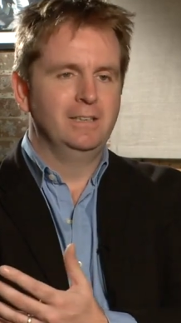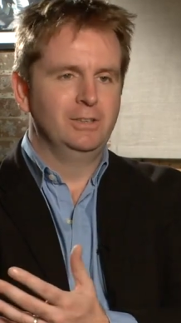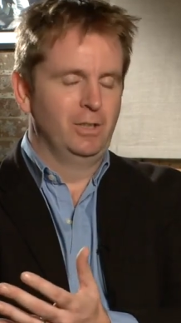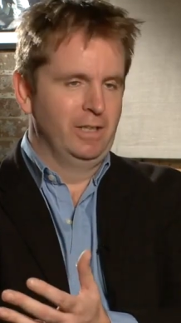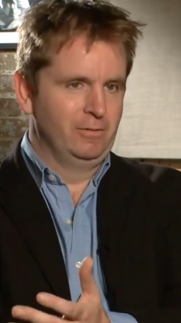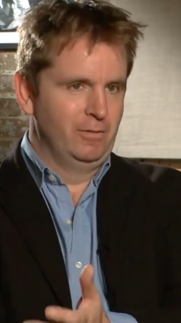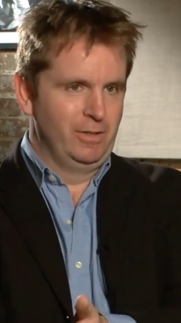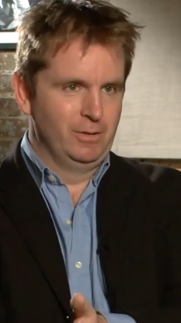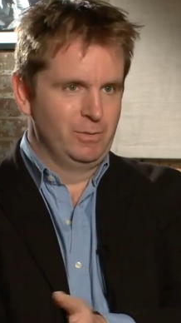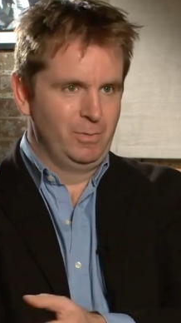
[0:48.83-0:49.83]
Julian
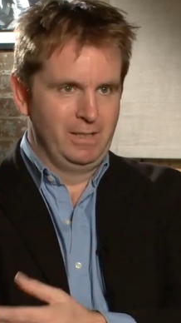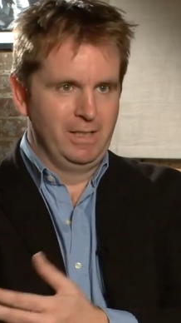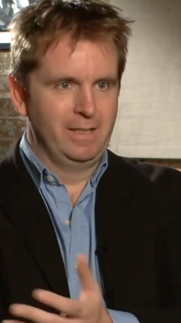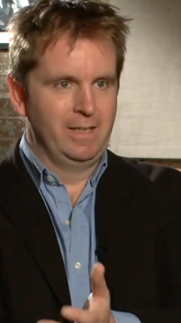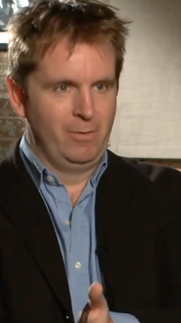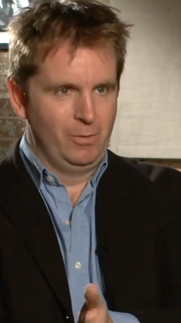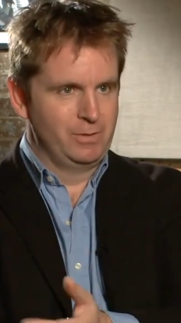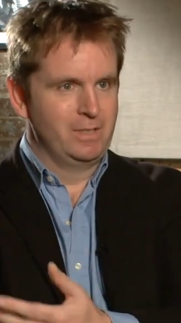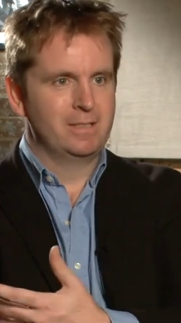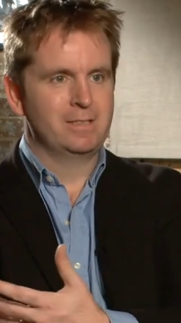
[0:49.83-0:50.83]
revealed to me that there
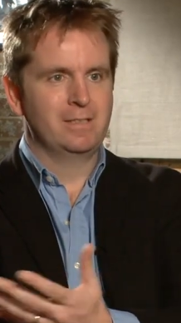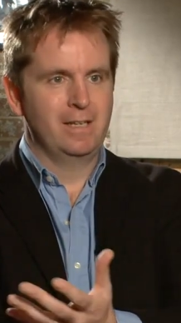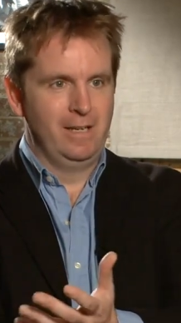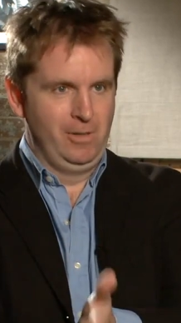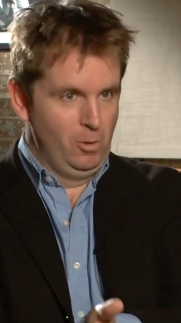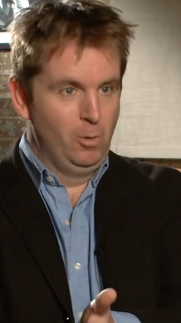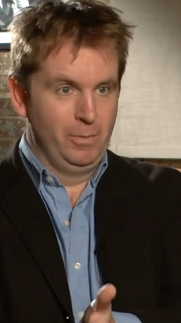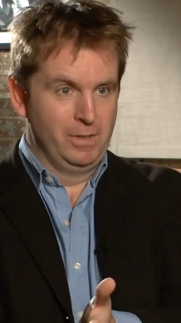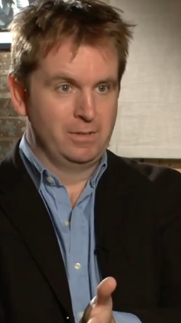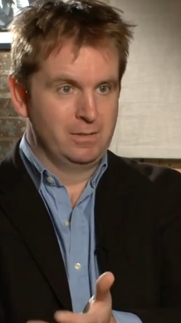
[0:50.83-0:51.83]
was this
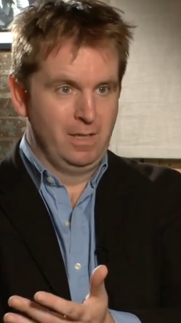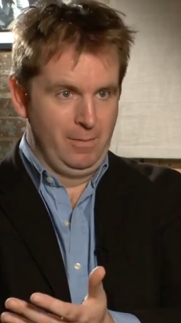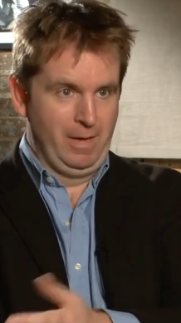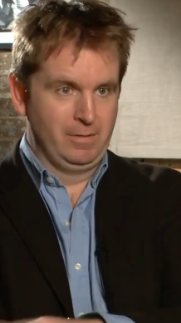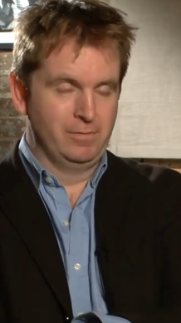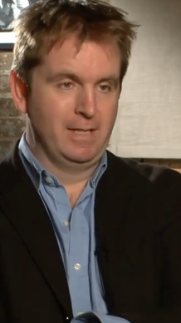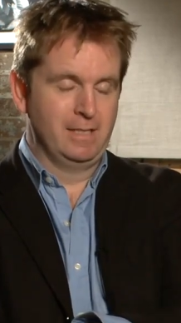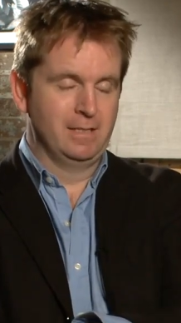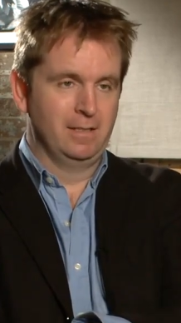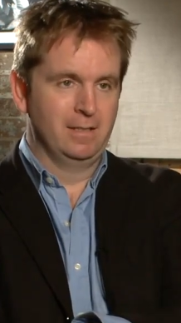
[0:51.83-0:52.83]
enormous amount of
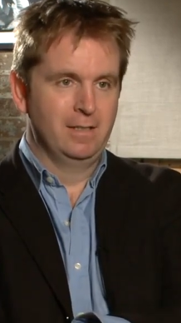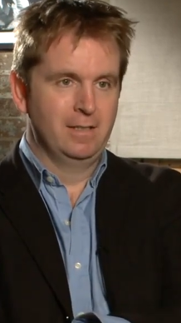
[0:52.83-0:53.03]
data